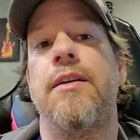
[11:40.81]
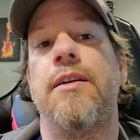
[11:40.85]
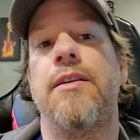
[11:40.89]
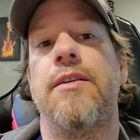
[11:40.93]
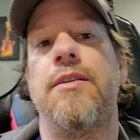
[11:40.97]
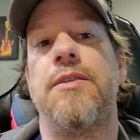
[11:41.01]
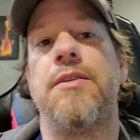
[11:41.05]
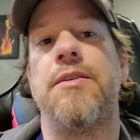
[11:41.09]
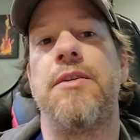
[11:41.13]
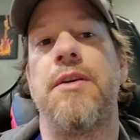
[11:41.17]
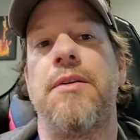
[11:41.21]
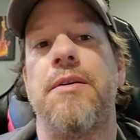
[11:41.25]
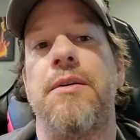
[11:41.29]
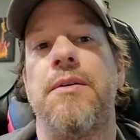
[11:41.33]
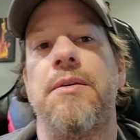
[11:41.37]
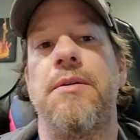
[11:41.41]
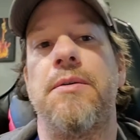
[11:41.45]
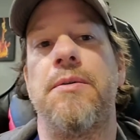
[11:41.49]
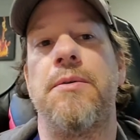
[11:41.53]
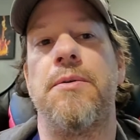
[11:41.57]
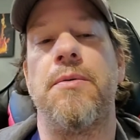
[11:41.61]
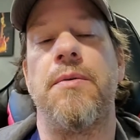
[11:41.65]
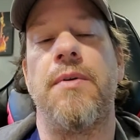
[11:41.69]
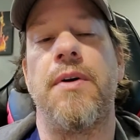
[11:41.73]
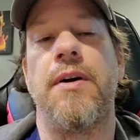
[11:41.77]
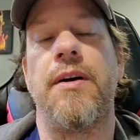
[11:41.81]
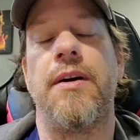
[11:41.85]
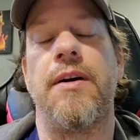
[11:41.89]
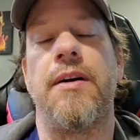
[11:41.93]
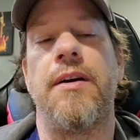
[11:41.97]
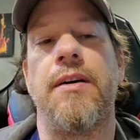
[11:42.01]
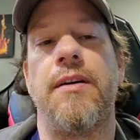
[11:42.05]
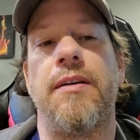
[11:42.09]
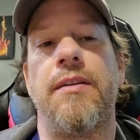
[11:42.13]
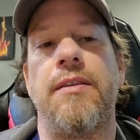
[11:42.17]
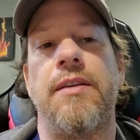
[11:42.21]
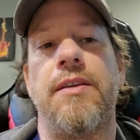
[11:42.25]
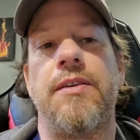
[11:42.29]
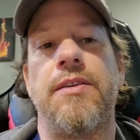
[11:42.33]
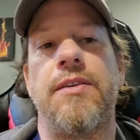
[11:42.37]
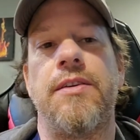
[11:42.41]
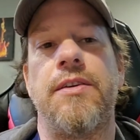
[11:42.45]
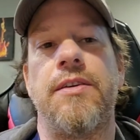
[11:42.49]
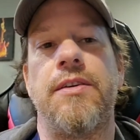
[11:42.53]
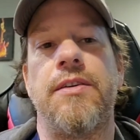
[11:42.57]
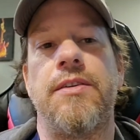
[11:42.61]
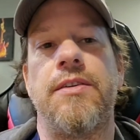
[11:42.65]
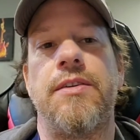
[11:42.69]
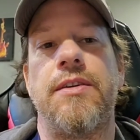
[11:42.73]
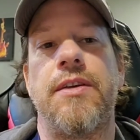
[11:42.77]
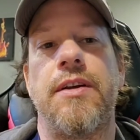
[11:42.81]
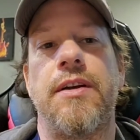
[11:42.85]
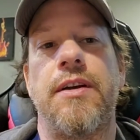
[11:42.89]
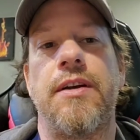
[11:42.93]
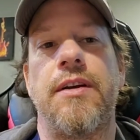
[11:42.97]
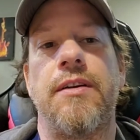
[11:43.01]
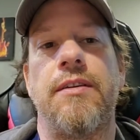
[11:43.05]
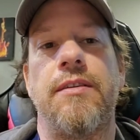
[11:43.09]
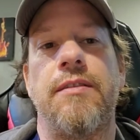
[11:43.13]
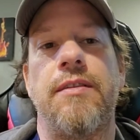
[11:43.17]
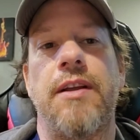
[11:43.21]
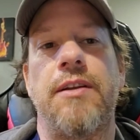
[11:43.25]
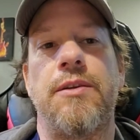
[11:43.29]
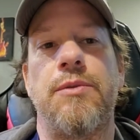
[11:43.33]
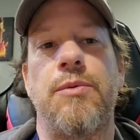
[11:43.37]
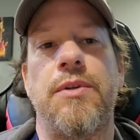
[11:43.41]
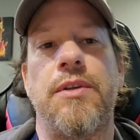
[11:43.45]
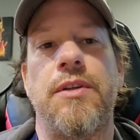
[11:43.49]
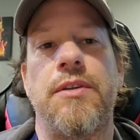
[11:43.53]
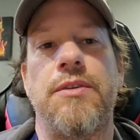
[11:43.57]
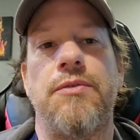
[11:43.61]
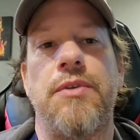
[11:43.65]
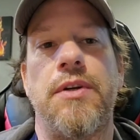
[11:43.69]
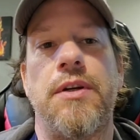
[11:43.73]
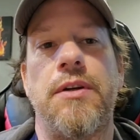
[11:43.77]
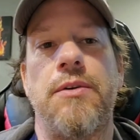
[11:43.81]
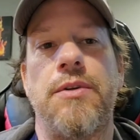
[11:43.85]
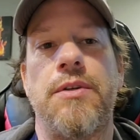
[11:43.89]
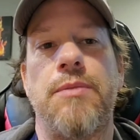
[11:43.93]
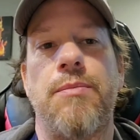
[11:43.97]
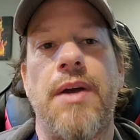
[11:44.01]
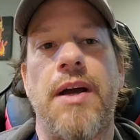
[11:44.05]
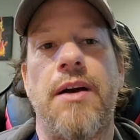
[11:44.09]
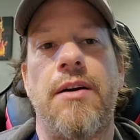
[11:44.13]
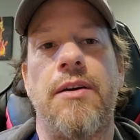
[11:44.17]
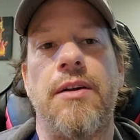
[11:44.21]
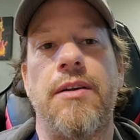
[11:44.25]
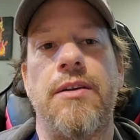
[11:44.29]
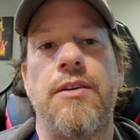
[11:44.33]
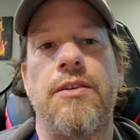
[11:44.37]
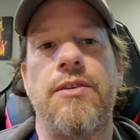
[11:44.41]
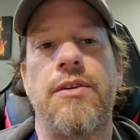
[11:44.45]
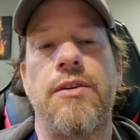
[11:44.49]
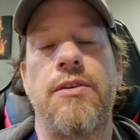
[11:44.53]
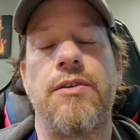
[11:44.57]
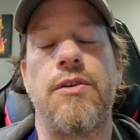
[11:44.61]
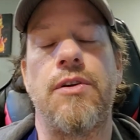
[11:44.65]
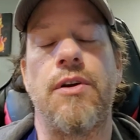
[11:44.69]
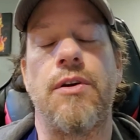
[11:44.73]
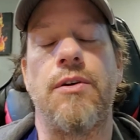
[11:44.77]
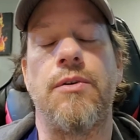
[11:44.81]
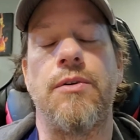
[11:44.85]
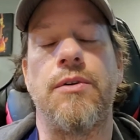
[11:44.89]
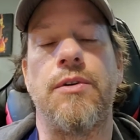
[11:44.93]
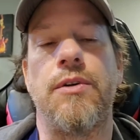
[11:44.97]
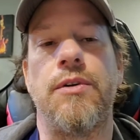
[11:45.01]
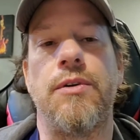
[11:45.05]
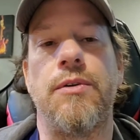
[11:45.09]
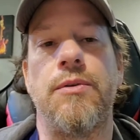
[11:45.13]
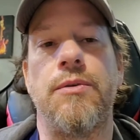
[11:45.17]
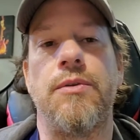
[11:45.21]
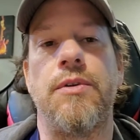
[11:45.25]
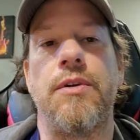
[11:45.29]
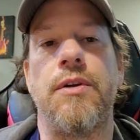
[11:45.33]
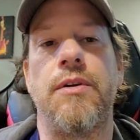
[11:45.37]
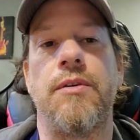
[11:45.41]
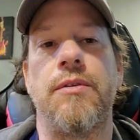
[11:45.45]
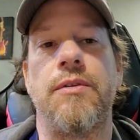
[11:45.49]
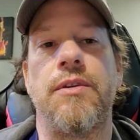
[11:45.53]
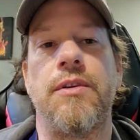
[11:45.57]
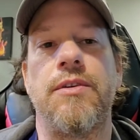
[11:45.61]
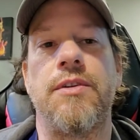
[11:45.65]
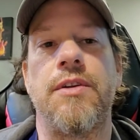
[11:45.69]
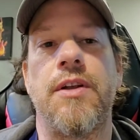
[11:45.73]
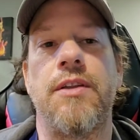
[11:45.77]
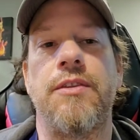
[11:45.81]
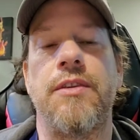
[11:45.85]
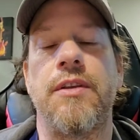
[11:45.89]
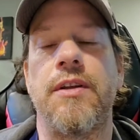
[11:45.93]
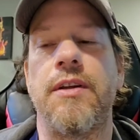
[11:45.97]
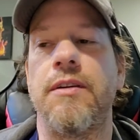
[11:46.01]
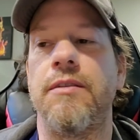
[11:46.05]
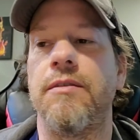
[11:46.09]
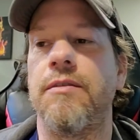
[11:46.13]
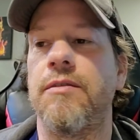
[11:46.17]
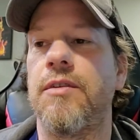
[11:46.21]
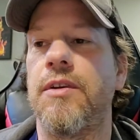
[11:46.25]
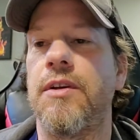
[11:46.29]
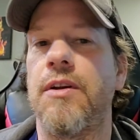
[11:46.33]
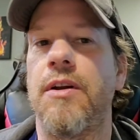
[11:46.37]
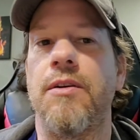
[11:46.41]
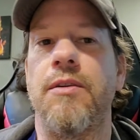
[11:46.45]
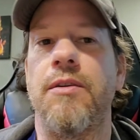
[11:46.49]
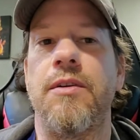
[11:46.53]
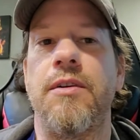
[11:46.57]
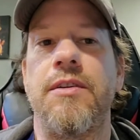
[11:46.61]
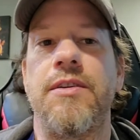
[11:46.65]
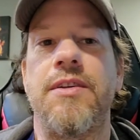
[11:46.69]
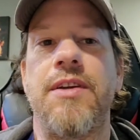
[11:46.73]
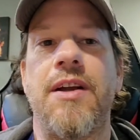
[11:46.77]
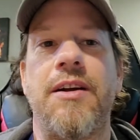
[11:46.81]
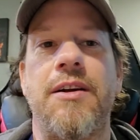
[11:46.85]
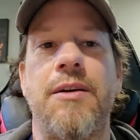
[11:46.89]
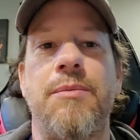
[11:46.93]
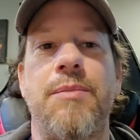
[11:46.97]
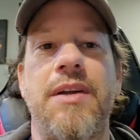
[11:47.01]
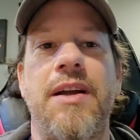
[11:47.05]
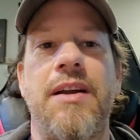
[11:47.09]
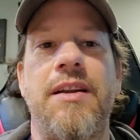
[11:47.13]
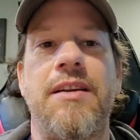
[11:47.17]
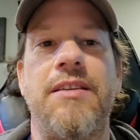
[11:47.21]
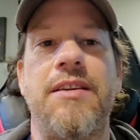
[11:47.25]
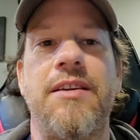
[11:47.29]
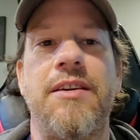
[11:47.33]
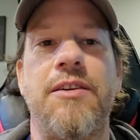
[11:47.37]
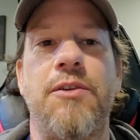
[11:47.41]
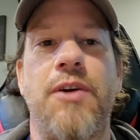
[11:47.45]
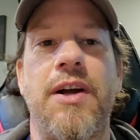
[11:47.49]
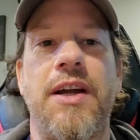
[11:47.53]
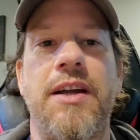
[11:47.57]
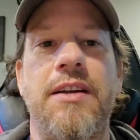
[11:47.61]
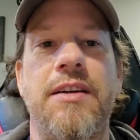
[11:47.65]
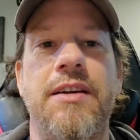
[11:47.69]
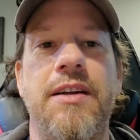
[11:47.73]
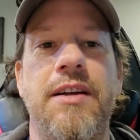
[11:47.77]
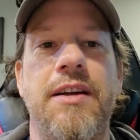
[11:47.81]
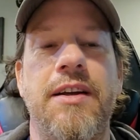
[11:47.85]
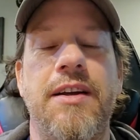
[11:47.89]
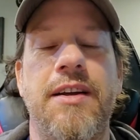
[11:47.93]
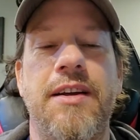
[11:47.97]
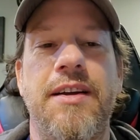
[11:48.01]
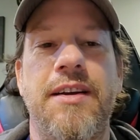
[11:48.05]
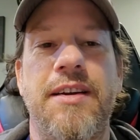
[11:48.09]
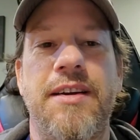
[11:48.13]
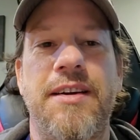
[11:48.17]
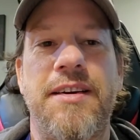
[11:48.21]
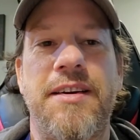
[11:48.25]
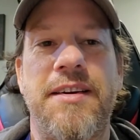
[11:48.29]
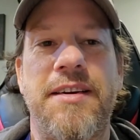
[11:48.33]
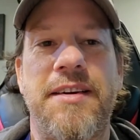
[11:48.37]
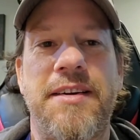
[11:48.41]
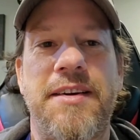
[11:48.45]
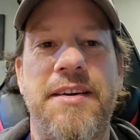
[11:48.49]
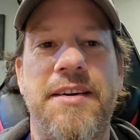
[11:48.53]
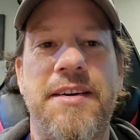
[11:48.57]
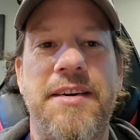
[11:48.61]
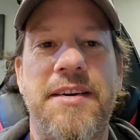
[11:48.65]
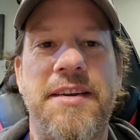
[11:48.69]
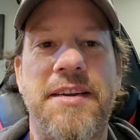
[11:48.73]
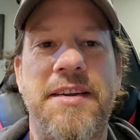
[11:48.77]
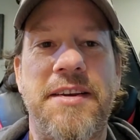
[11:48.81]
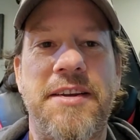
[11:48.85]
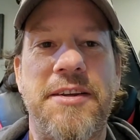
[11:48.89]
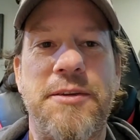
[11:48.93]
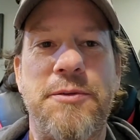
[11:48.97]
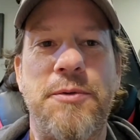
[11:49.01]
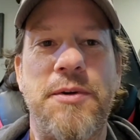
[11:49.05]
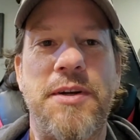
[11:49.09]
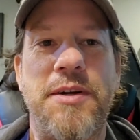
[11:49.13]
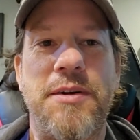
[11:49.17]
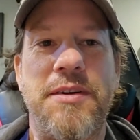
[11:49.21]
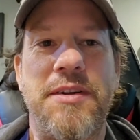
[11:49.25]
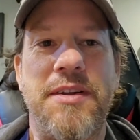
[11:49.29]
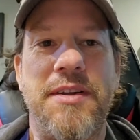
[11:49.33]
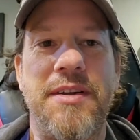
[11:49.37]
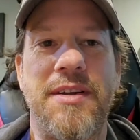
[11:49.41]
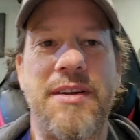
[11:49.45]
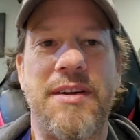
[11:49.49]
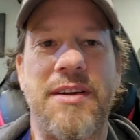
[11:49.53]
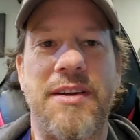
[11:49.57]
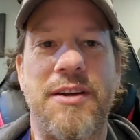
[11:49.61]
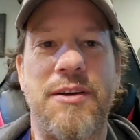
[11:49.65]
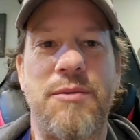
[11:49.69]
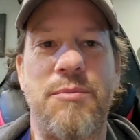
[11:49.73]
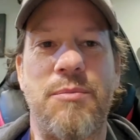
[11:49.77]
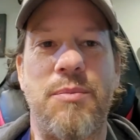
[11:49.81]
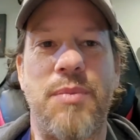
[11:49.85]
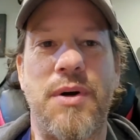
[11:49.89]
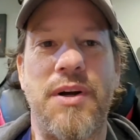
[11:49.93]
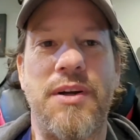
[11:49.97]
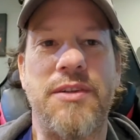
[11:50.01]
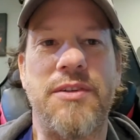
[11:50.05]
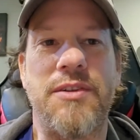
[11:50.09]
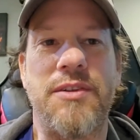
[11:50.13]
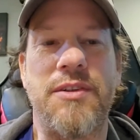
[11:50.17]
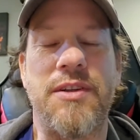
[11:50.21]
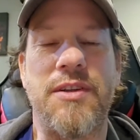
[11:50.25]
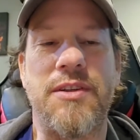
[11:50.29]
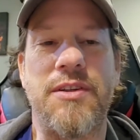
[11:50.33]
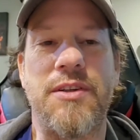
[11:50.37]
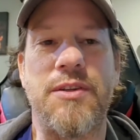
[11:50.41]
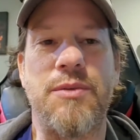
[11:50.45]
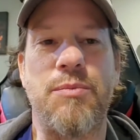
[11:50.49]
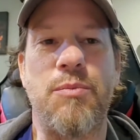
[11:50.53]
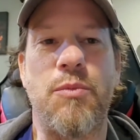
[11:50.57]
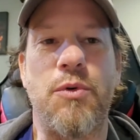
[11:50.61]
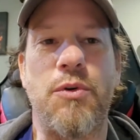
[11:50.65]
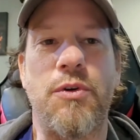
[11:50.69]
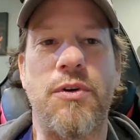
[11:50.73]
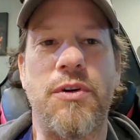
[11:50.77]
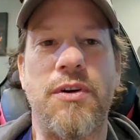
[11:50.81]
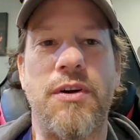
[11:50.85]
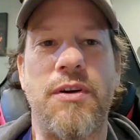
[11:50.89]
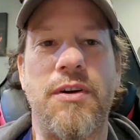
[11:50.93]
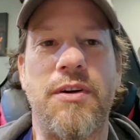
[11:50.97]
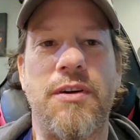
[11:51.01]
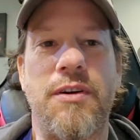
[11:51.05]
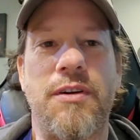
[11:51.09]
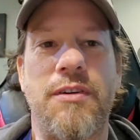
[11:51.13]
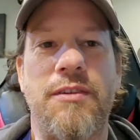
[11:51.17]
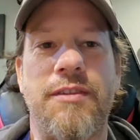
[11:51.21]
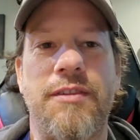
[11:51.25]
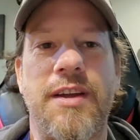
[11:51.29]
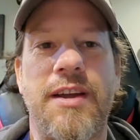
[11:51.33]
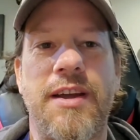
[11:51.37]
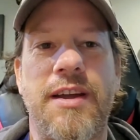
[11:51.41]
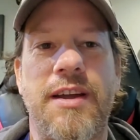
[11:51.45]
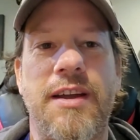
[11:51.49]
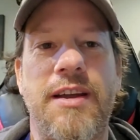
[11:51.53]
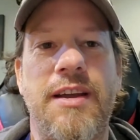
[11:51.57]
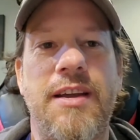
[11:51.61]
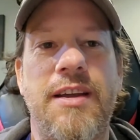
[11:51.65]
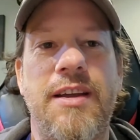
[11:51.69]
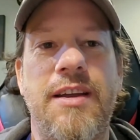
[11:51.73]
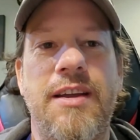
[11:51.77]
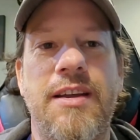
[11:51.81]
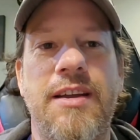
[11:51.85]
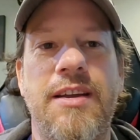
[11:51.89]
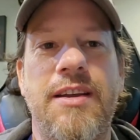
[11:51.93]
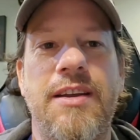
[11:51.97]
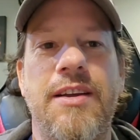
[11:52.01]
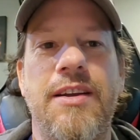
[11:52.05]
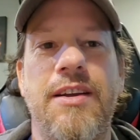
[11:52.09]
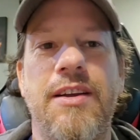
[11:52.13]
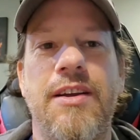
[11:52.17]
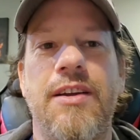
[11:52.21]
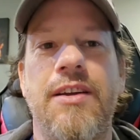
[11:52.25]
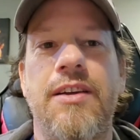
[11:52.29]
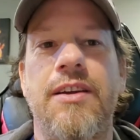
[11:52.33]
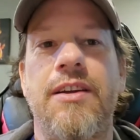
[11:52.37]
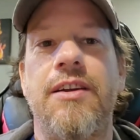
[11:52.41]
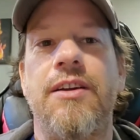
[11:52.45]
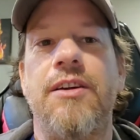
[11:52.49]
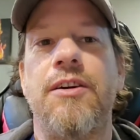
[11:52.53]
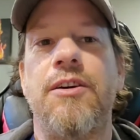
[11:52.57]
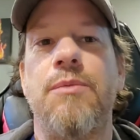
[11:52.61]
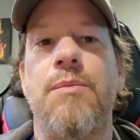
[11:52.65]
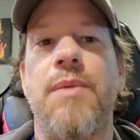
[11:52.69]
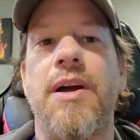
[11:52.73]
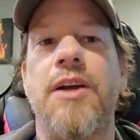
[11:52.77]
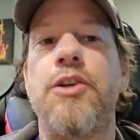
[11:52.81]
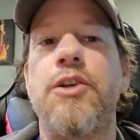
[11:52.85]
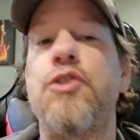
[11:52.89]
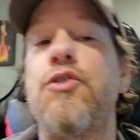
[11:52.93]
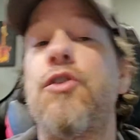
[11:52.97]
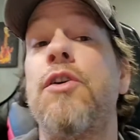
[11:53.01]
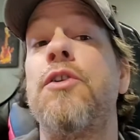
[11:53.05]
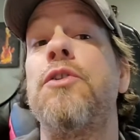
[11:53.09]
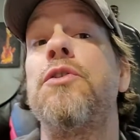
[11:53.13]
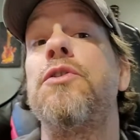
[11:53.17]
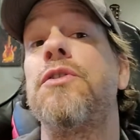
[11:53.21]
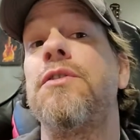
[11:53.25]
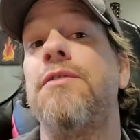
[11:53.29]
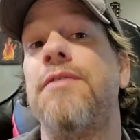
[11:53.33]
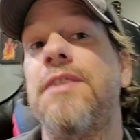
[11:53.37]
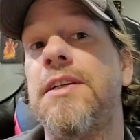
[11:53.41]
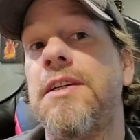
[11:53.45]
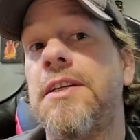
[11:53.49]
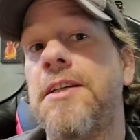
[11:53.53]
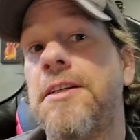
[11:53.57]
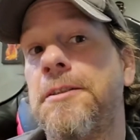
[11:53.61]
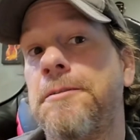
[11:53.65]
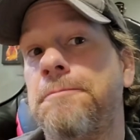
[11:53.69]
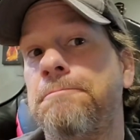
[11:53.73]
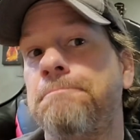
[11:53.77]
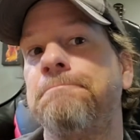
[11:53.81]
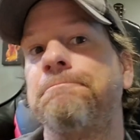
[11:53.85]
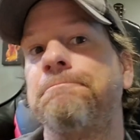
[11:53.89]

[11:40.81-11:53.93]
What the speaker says: So that's what this video is about, is just showing you, there's nothing, there's not going to be anything great in this one, but this is more of a here are my struggles video.